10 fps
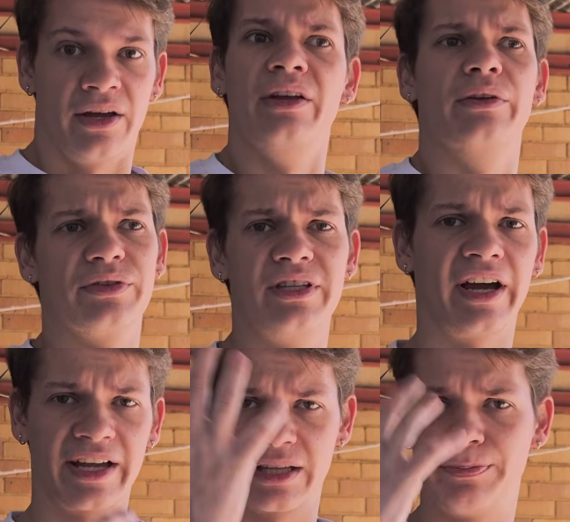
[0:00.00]
You'll see I
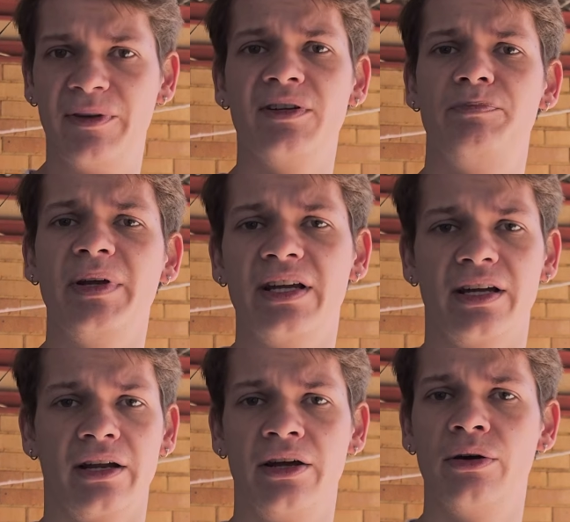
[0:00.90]
get even
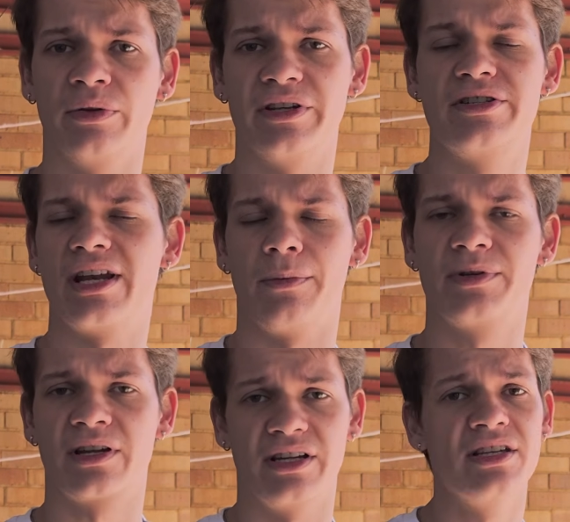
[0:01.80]
pinker on the chin-ups
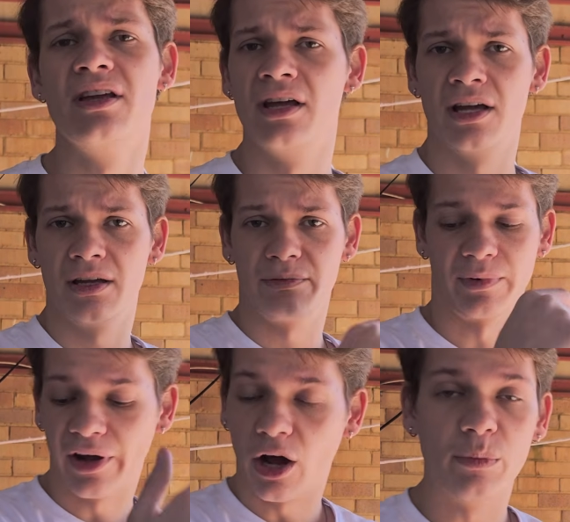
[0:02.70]
because
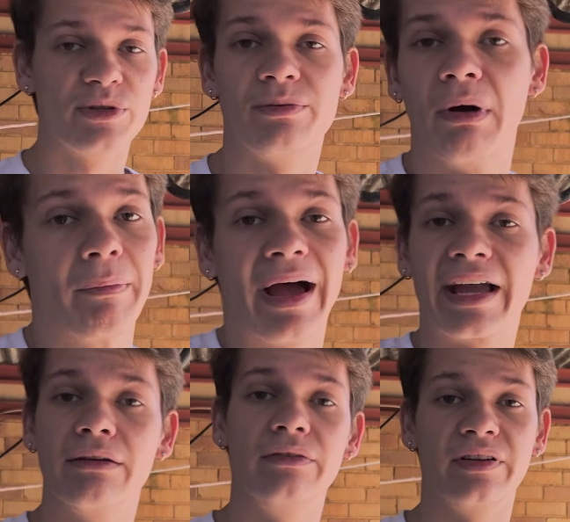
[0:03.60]
my arms, my back,
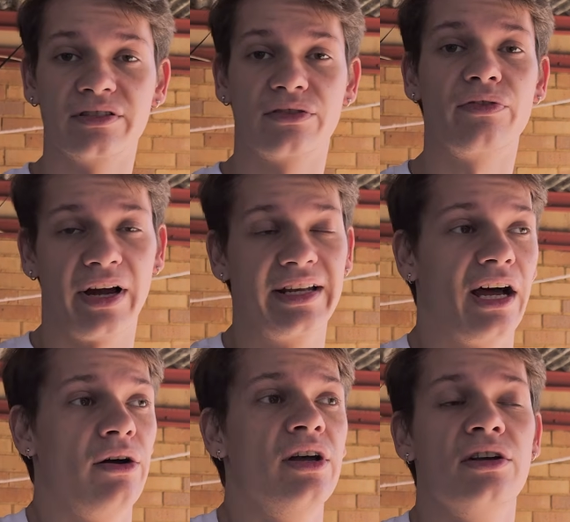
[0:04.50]
everything is just right now.
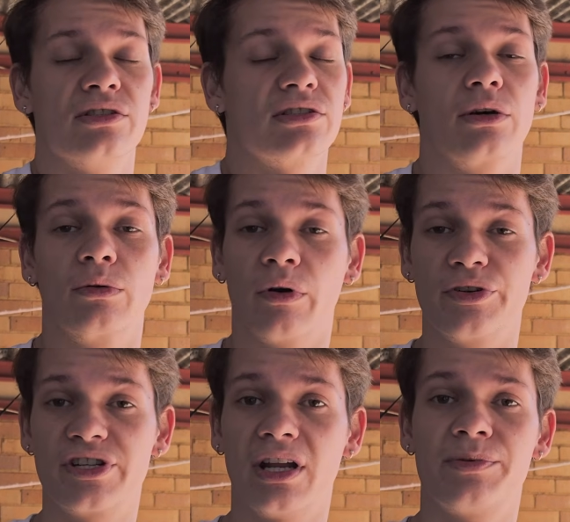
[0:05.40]
So on
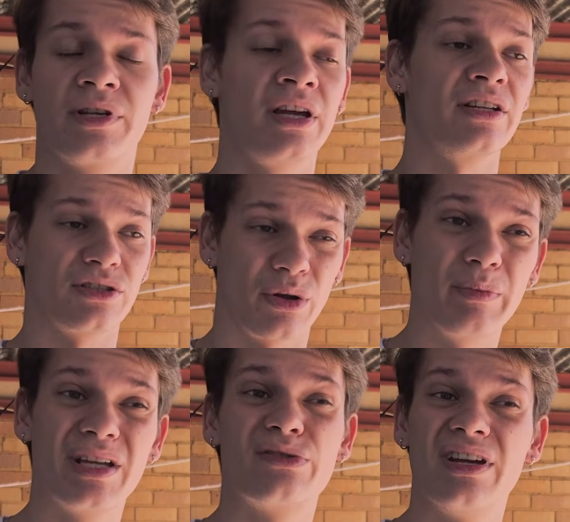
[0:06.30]
chin-ups, it's not a
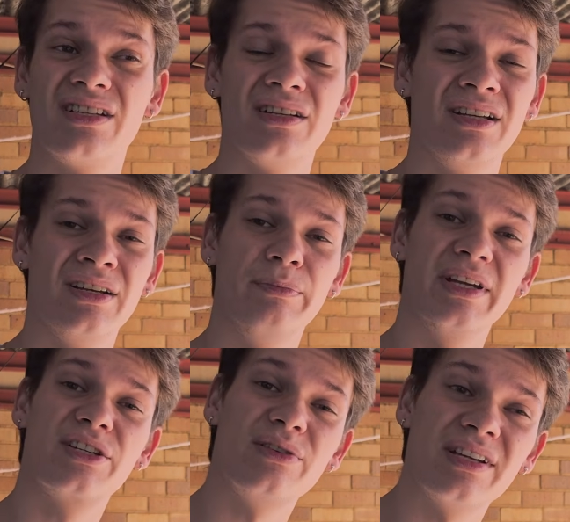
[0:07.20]
big
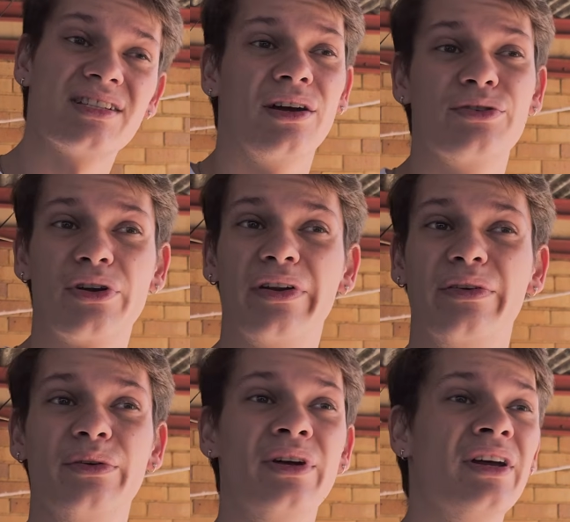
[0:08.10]
stress. I try to
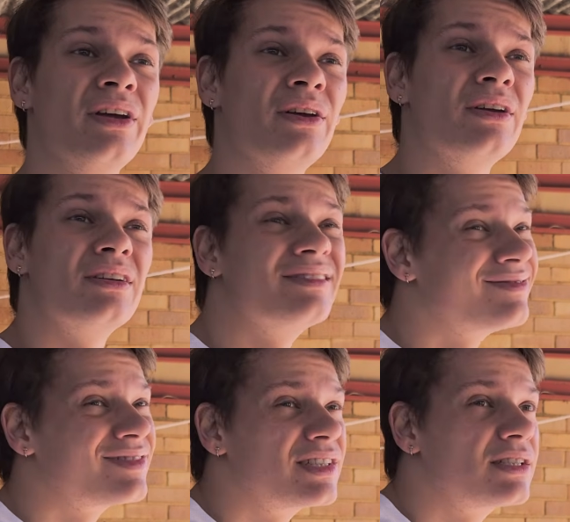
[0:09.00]
do
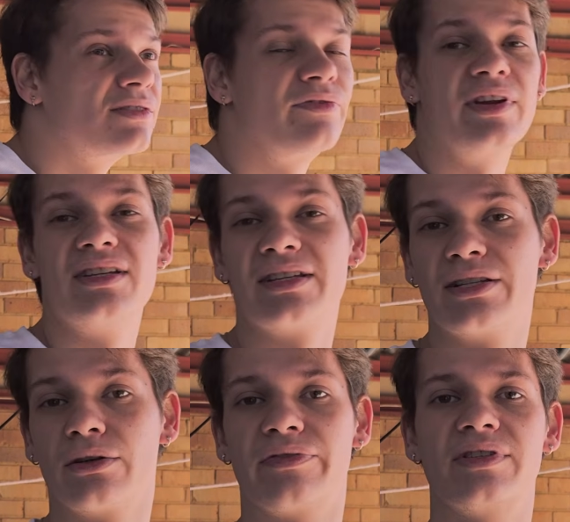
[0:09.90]
3
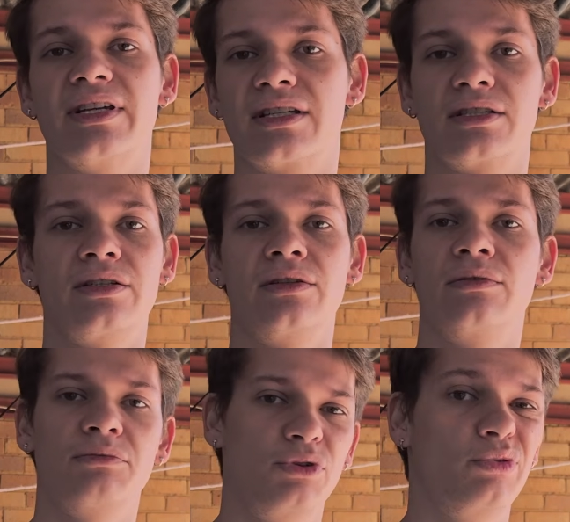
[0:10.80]
sets of 6
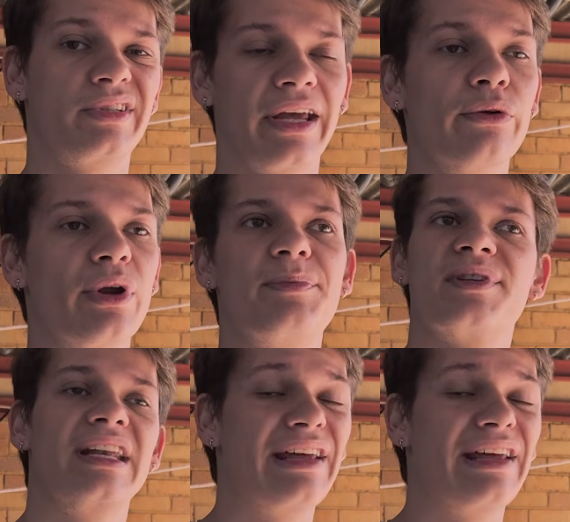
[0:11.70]
to 10 reps, and